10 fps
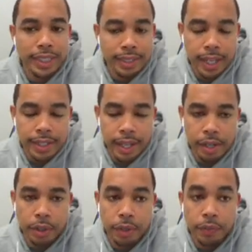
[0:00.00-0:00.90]
Sykes had
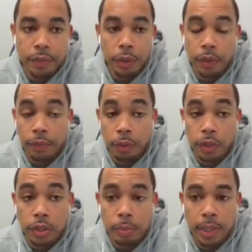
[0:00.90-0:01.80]
her on the floor
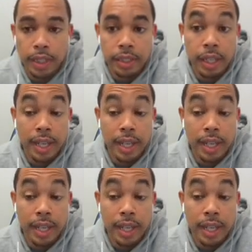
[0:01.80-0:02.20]
so much.